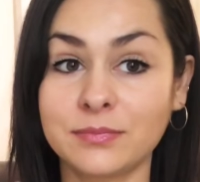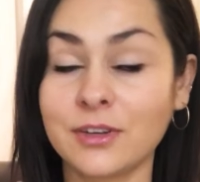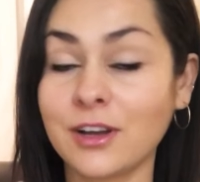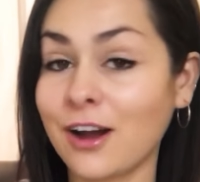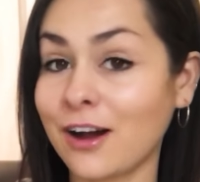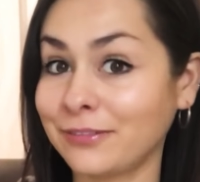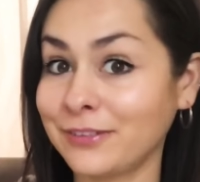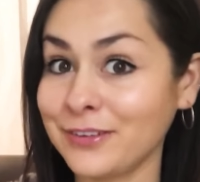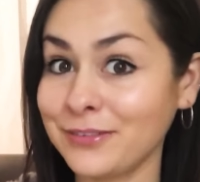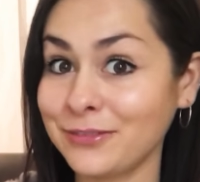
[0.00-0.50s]

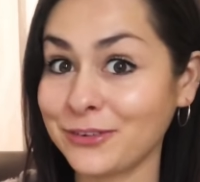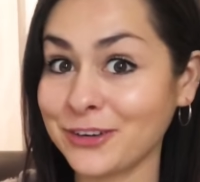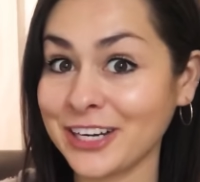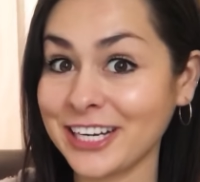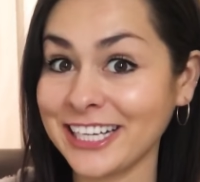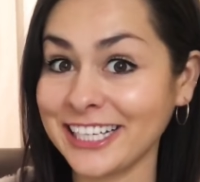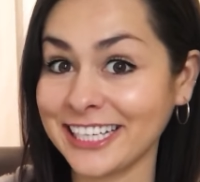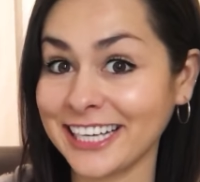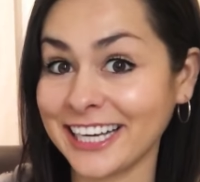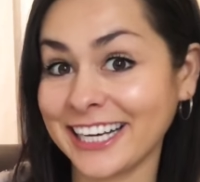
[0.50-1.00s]
coffee
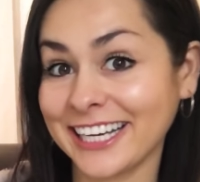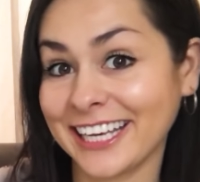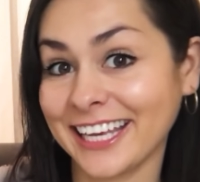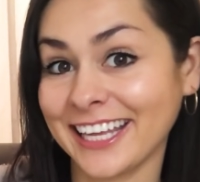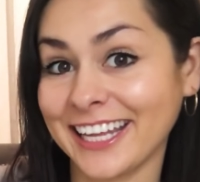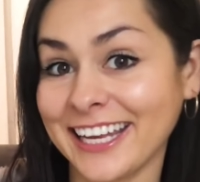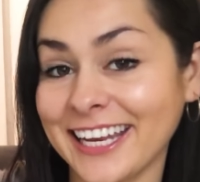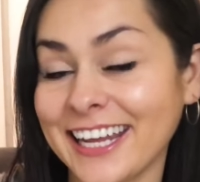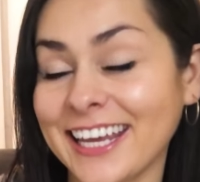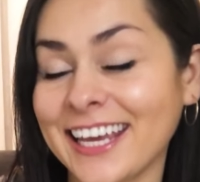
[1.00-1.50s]
free
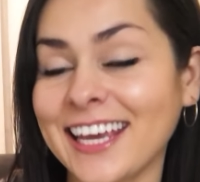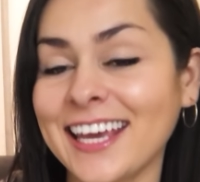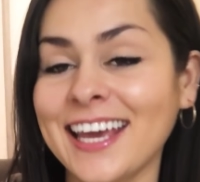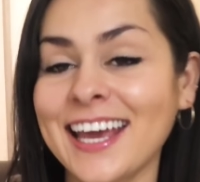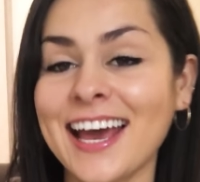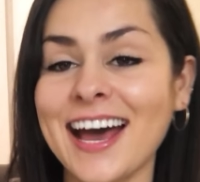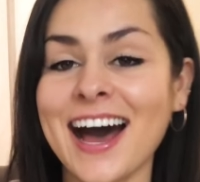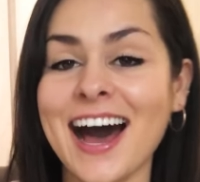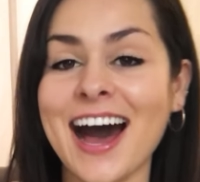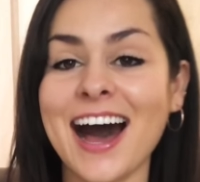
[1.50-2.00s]
again.
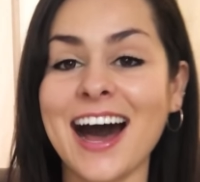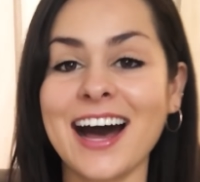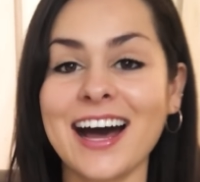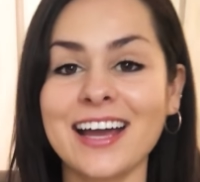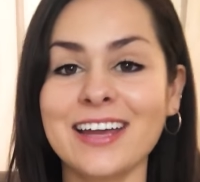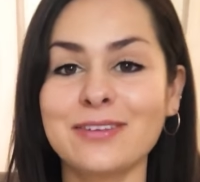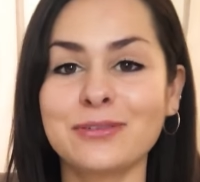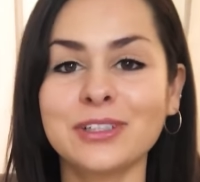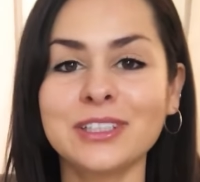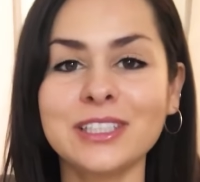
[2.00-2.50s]

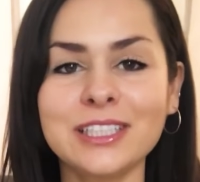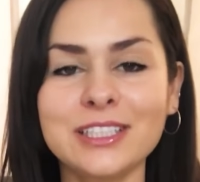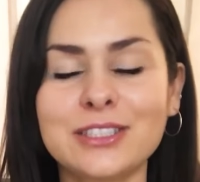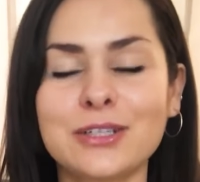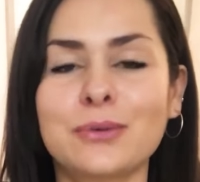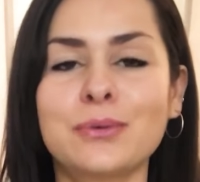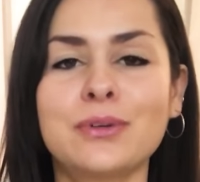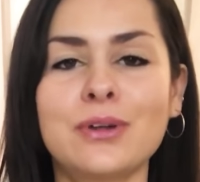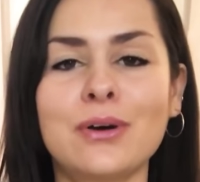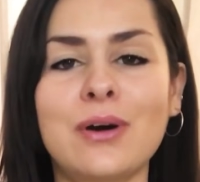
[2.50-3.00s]
I really
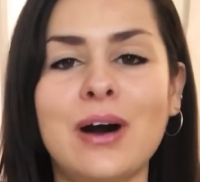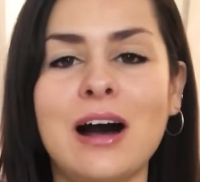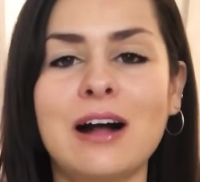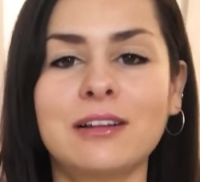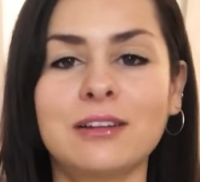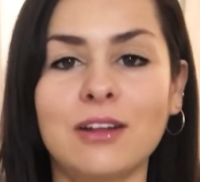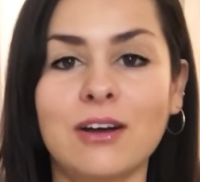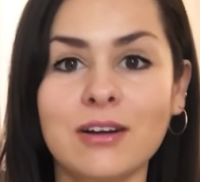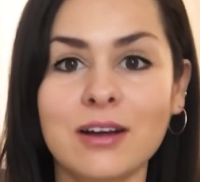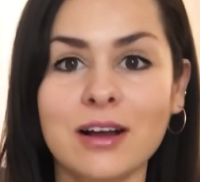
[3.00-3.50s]
don't know
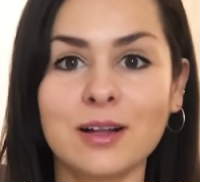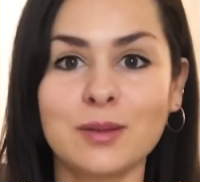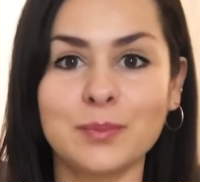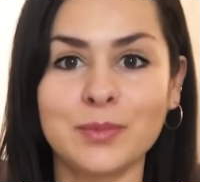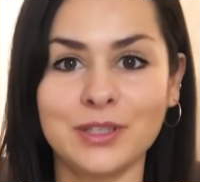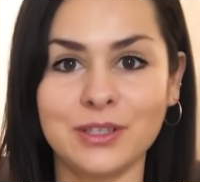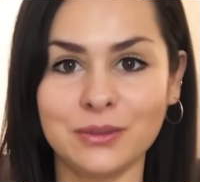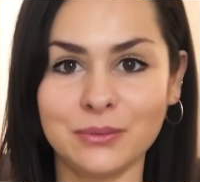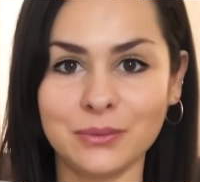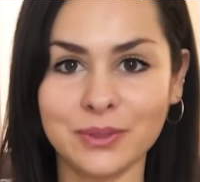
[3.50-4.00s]
how long I'll
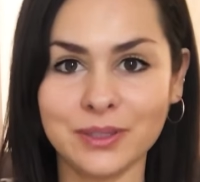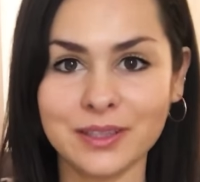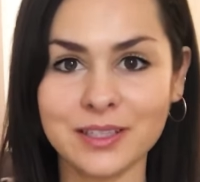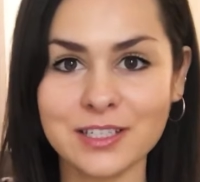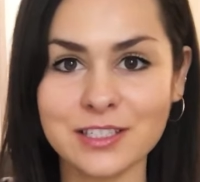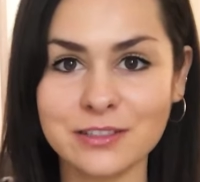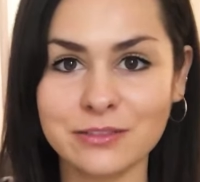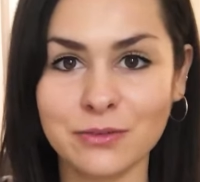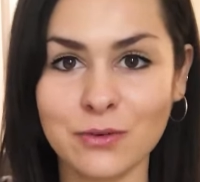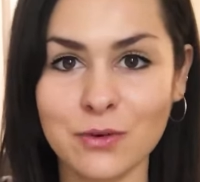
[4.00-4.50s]
be doing
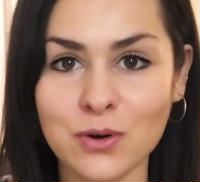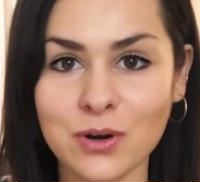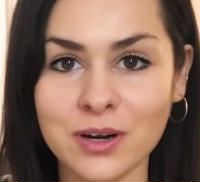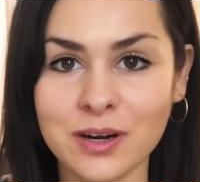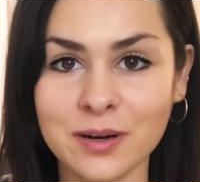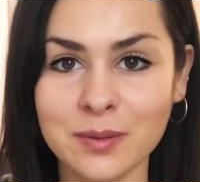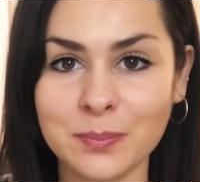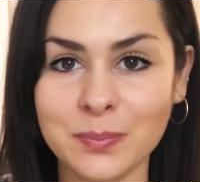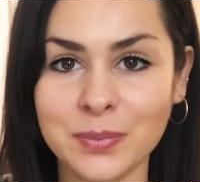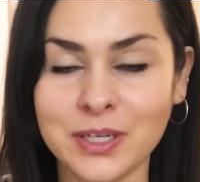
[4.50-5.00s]
this
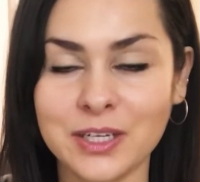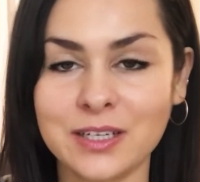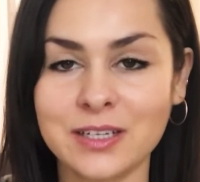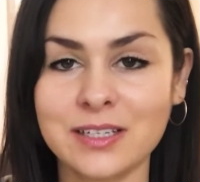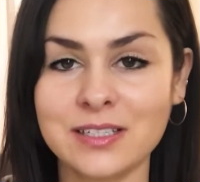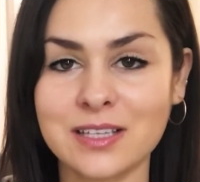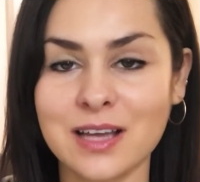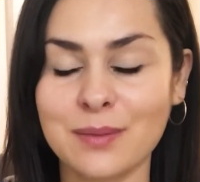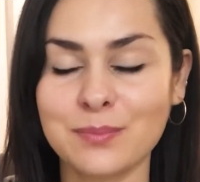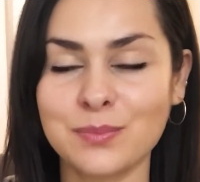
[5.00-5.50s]
for,
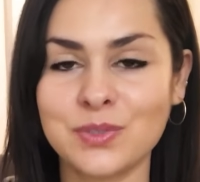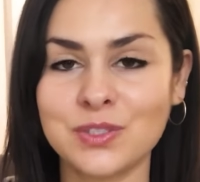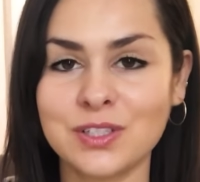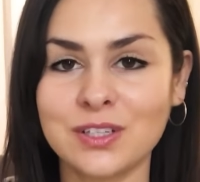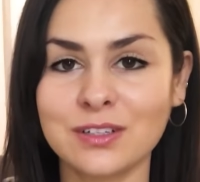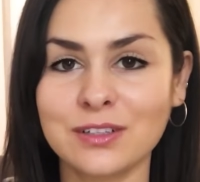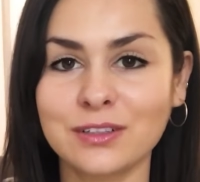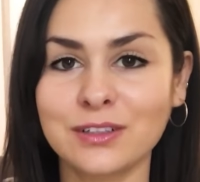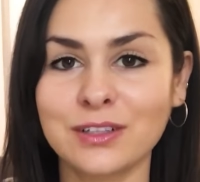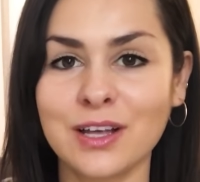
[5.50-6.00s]
because I'm
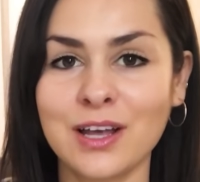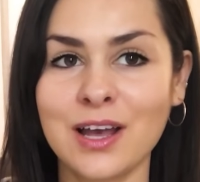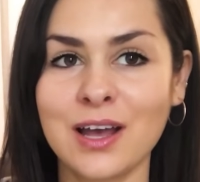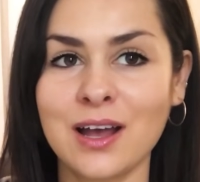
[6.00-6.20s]
still